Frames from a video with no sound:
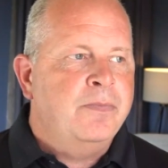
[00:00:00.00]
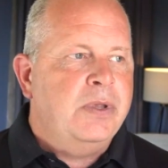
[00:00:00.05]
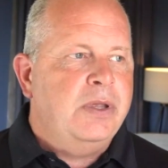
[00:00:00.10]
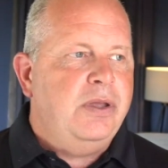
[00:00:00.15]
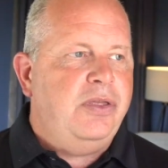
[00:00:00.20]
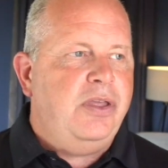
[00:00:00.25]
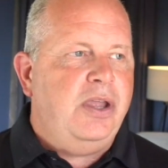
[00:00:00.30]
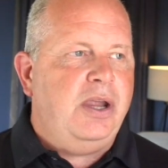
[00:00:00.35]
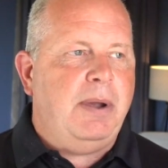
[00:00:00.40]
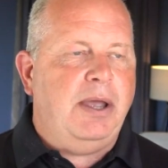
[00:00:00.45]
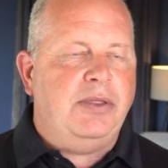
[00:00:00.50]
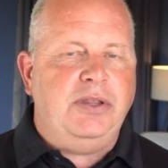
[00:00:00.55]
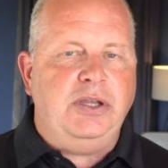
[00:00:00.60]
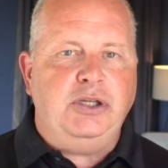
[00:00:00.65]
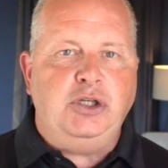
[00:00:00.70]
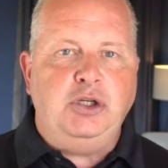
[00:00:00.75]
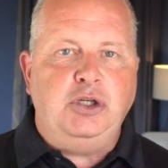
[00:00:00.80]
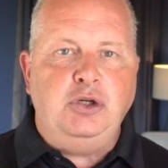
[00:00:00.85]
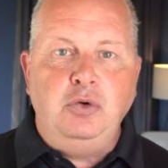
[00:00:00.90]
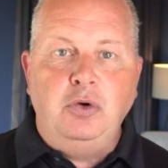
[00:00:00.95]
You think about
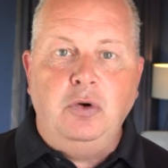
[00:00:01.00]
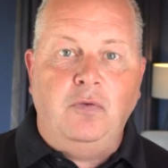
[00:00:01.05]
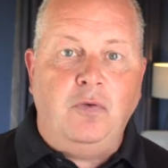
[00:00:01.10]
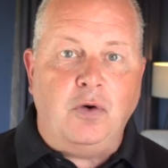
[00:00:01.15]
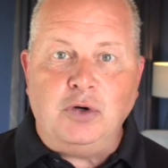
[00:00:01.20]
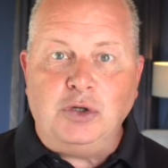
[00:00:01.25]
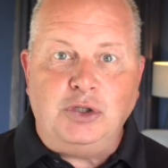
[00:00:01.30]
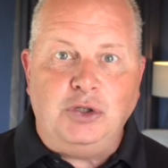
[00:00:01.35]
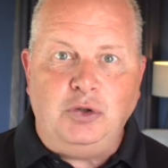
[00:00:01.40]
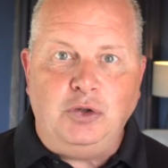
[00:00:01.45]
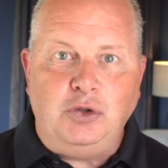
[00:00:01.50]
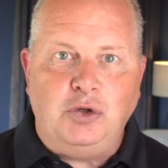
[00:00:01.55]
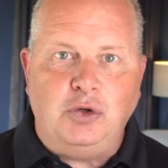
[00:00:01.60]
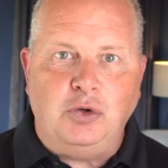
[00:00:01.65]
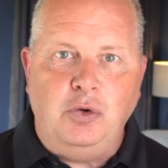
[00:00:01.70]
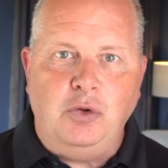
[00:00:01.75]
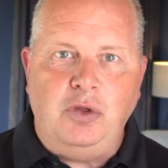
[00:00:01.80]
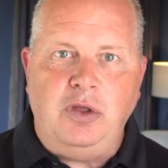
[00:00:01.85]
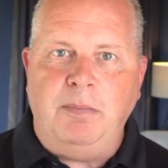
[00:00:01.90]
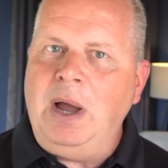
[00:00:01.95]
this universal
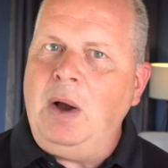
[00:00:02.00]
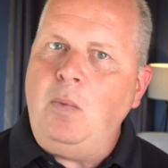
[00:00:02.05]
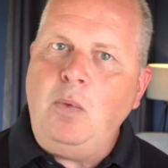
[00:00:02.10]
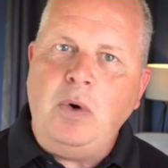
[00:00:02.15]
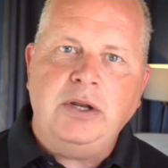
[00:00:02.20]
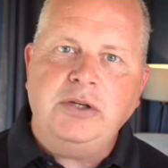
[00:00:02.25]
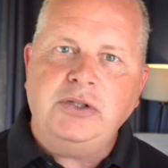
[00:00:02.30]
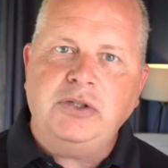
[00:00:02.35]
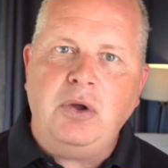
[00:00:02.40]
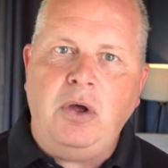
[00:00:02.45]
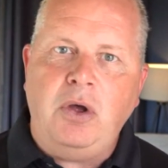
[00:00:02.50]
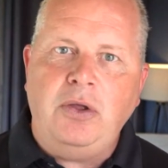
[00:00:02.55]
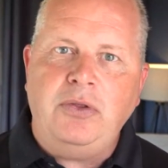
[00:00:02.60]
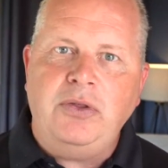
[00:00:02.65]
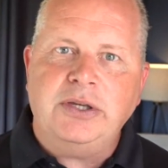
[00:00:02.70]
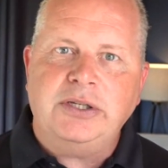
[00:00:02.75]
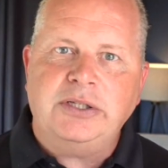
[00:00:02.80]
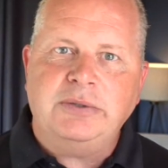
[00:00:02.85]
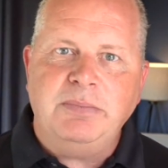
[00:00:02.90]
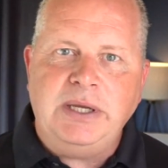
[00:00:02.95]
truth about what does all
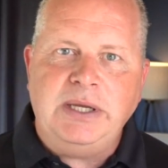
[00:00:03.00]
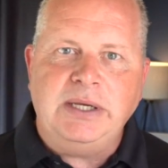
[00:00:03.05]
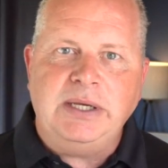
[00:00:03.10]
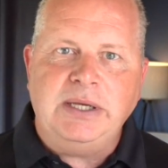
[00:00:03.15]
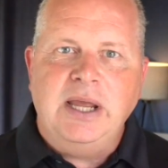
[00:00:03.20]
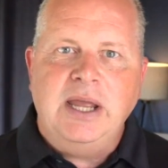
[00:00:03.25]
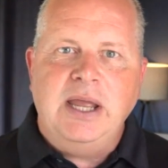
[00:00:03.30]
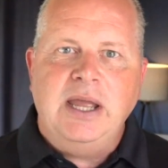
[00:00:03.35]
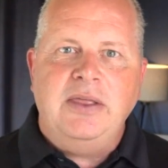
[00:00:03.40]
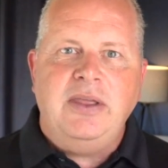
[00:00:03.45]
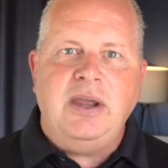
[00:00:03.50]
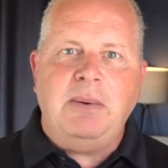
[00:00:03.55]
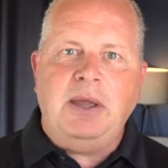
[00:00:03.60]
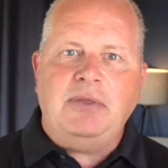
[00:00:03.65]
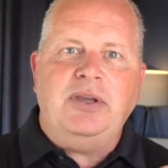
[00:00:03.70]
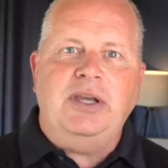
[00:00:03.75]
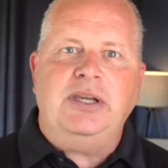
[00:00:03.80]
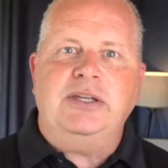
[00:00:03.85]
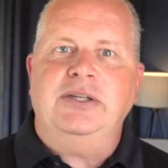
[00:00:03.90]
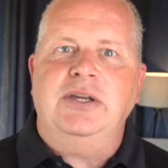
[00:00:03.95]
this mean? Think about
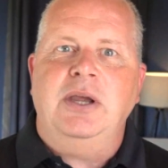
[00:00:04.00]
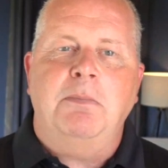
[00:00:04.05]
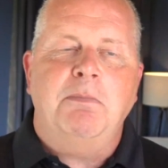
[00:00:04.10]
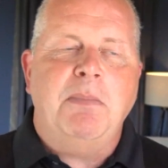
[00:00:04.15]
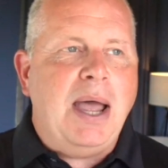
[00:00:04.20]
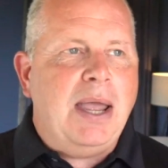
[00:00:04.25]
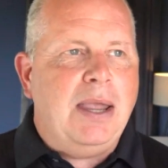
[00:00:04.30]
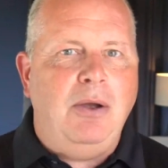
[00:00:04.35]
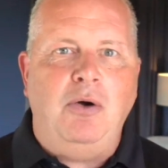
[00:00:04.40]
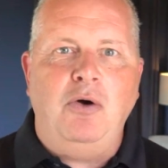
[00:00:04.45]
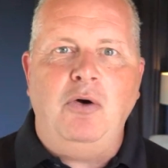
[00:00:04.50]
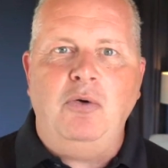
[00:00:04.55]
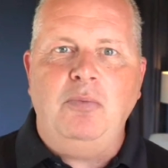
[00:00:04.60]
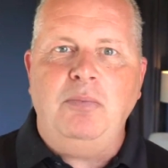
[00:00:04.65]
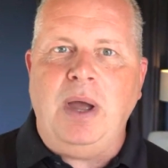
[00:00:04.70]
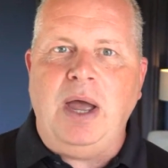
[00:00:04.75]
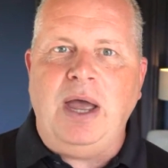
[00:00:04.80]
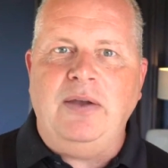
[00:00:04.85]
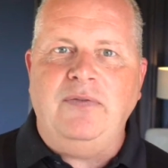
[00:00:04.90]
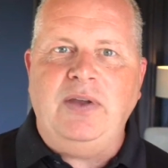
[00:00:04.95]
this. My home,
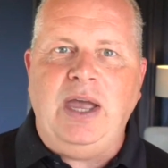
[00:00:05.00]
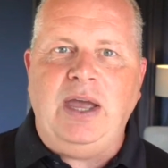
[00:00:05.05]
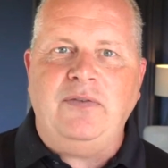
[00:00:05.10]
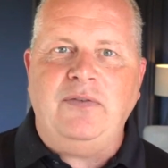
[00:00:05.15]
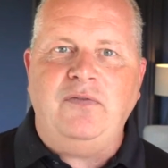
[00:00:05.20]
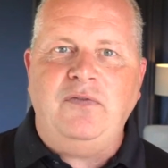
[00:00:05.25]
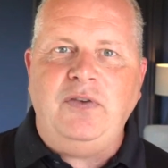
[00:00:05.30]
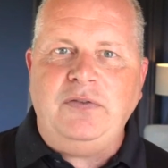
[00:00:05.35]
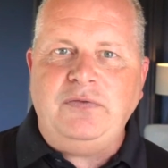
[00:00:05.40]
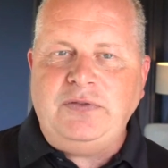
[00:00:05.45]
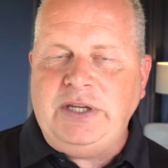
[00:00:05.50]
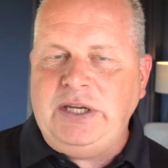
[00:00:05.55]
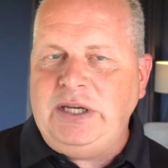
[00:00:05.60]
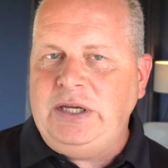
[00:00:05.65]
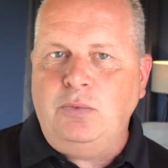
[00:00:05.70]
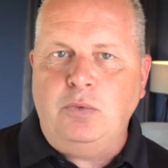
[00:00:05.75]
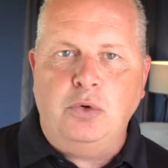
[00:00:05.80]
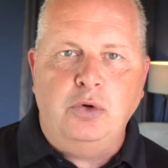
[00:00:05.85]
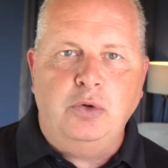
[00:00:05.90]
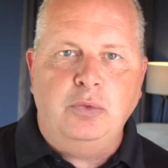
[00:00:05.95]
I've got 15
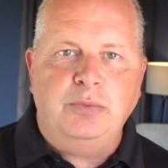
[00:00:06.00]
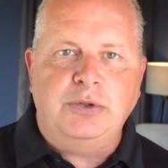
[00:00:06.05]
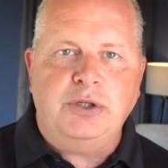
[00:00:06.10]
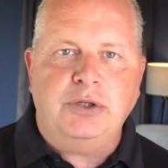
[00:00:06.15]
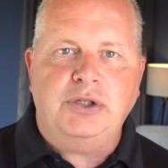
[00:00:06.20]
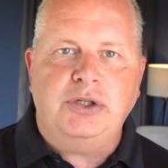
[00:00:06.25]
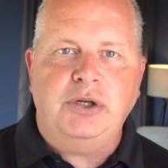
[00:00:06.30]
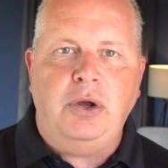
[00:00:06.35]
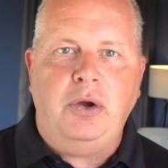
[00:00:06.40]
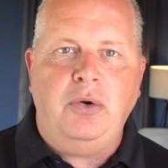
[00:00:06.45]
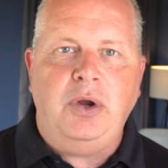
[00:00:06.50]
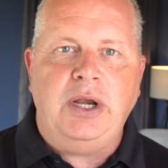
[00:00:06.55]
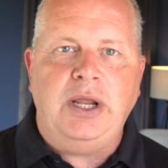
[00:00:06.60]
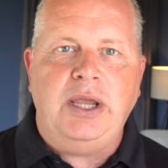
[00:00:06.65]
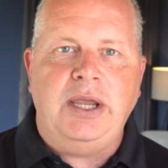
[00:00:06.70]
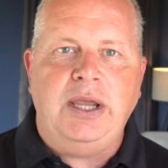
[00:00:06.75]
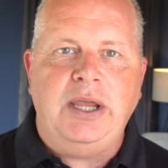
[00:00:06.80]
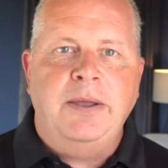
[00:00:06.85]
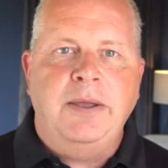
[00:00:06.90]
rooms or so in it,